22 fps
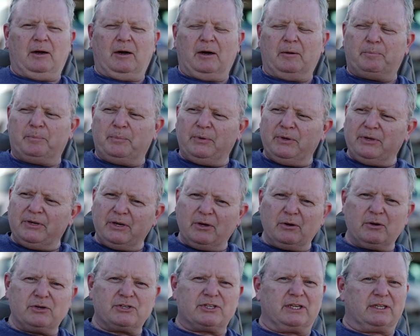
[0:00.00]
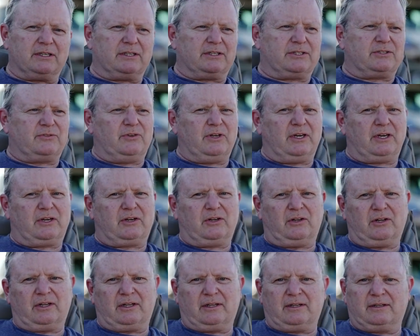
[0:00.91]
Abusing this
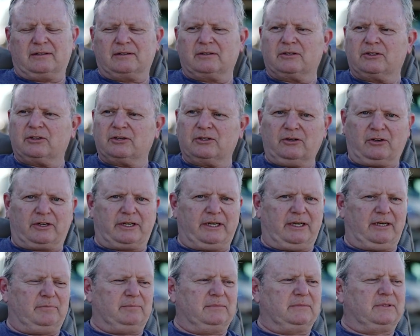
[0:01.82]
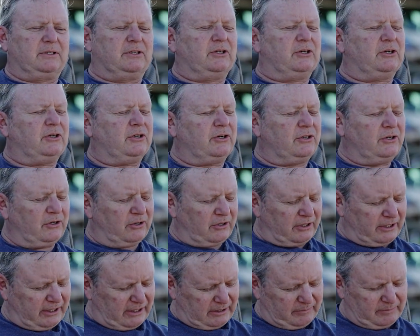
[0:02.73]
vehicle, could not get up. Could
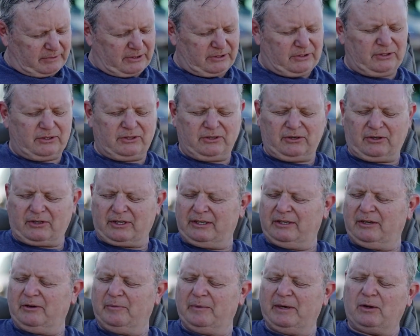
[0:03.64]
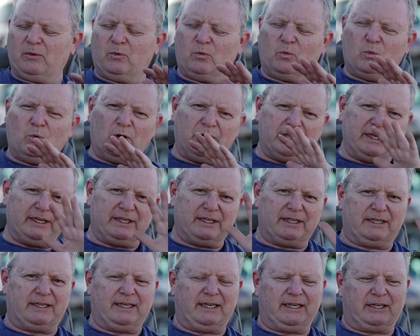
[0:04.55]
not get up. Could not. No matter what he
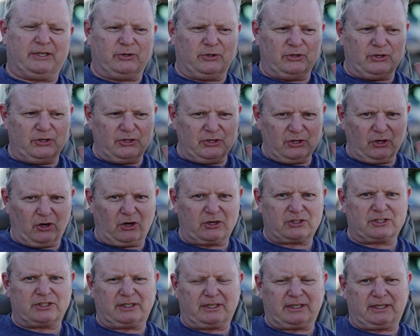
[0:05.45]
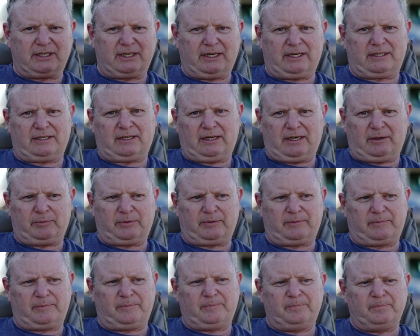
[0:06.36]
did, he could not get up.
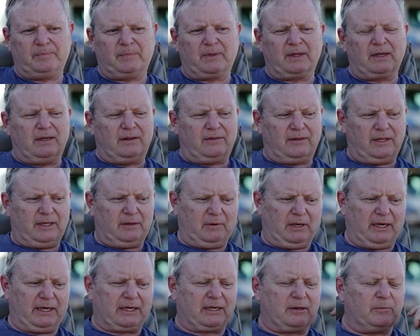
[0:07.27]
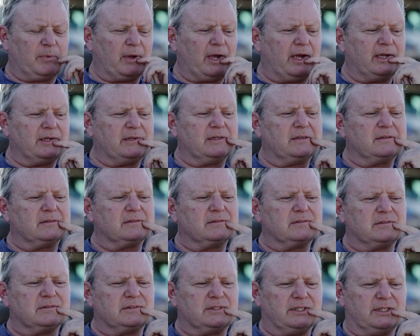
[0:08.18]
Then my
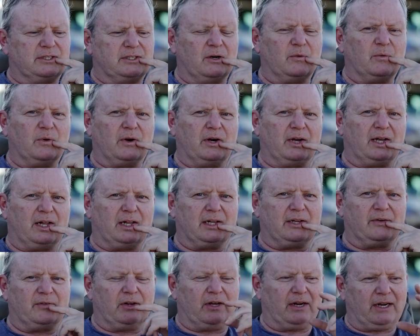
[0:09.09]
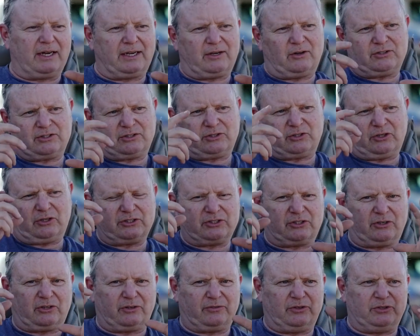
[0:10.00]
companion said, "Don't worry, I'll give it out." I got
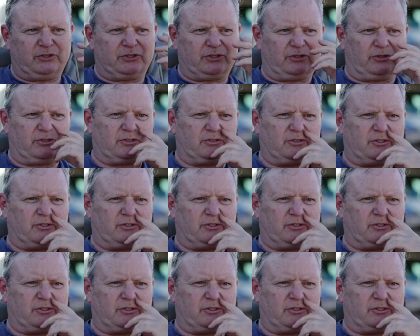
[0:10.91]
shots. Got a few shots.